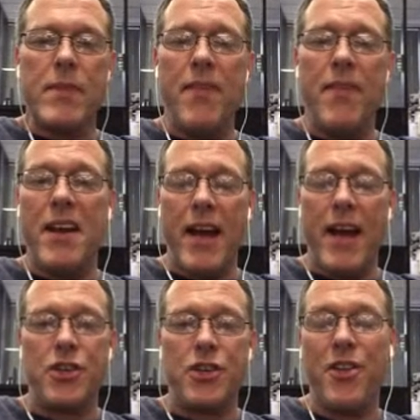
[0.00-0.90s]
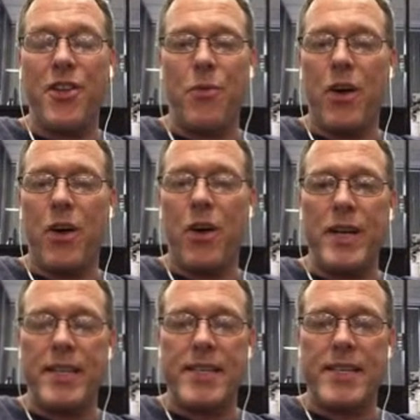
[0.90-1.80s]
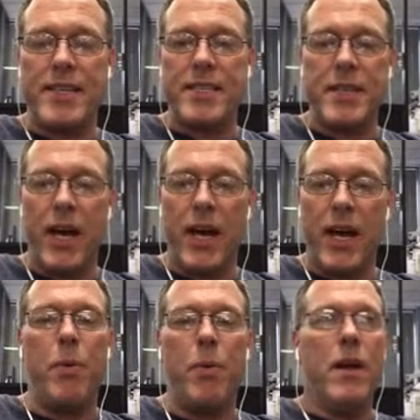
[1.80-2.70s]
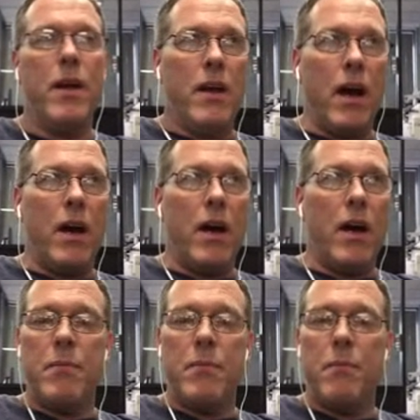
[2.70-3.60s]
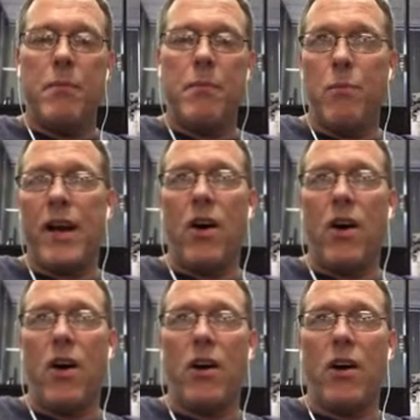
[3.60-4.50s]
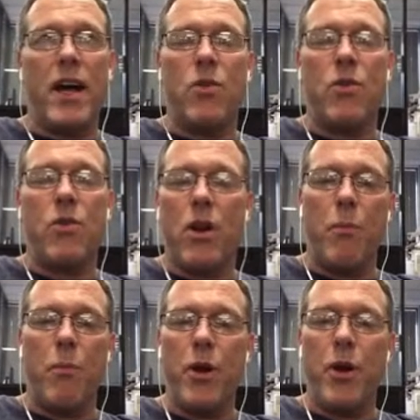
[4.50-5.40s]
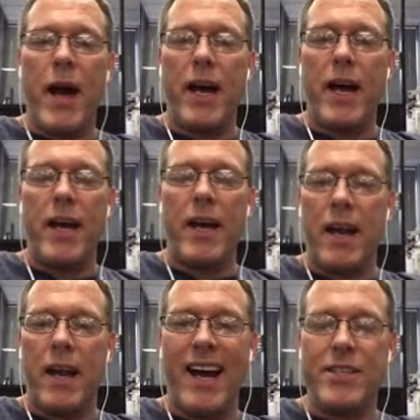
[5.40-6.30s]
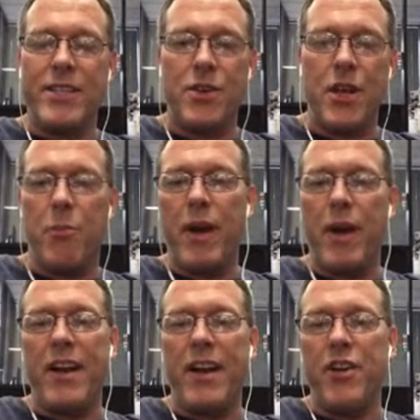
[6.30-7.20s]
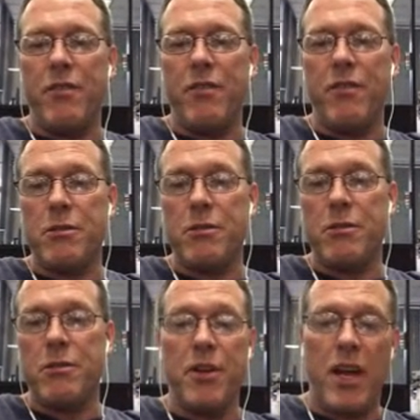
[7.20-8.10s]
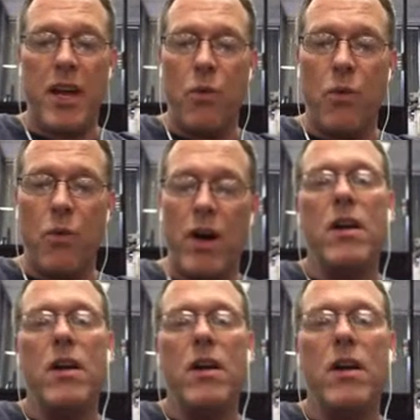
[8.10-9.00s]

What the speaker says: And then I show you the rail reset system to help what I call kind of quote unquote put them back online, so that your brain and your nervous system communicate well